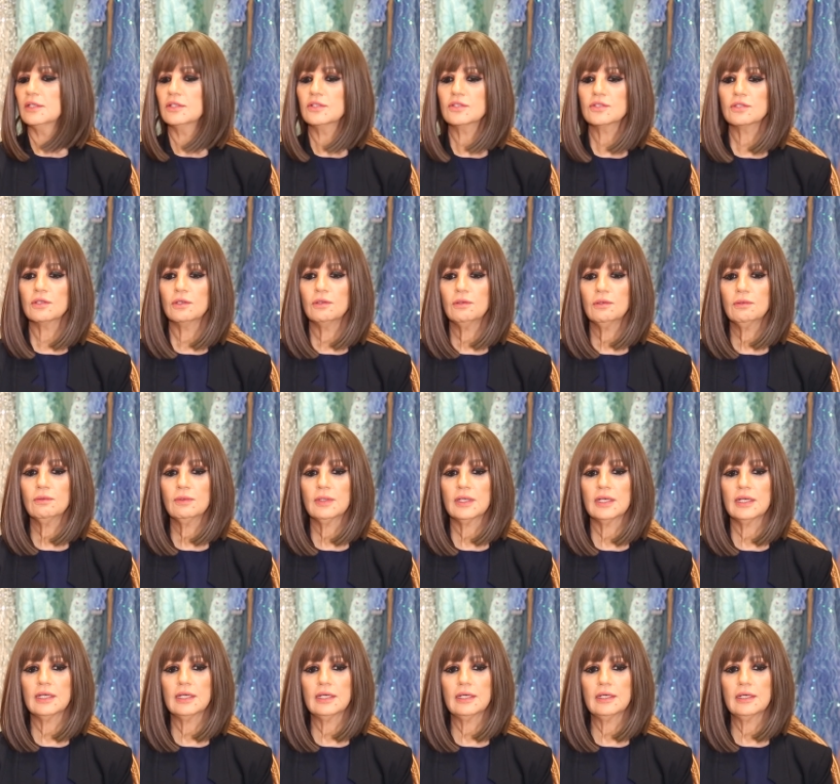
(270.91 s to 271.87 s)

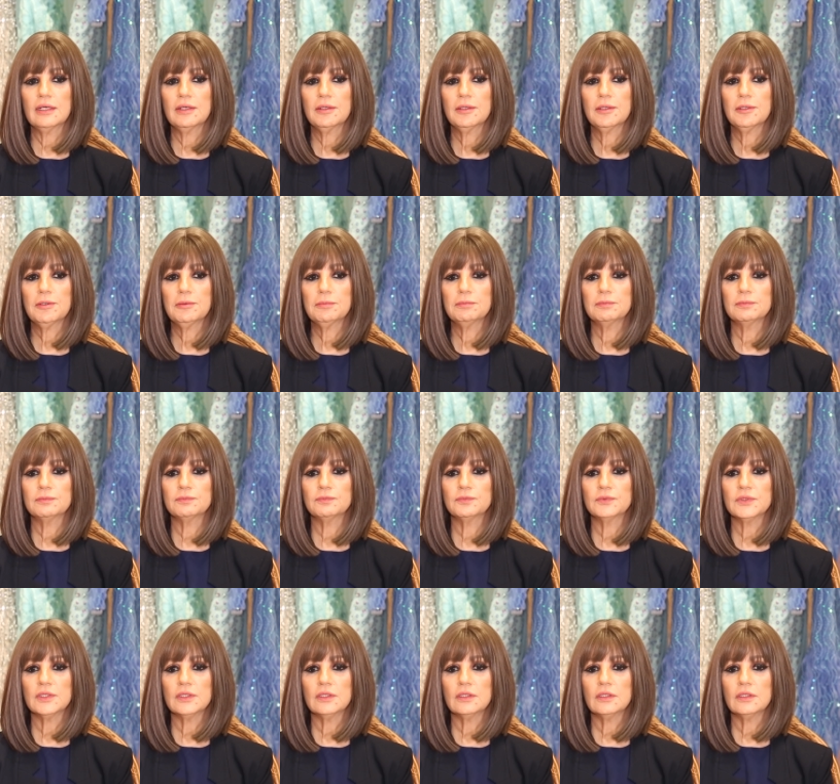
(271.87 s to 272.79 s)
So, um,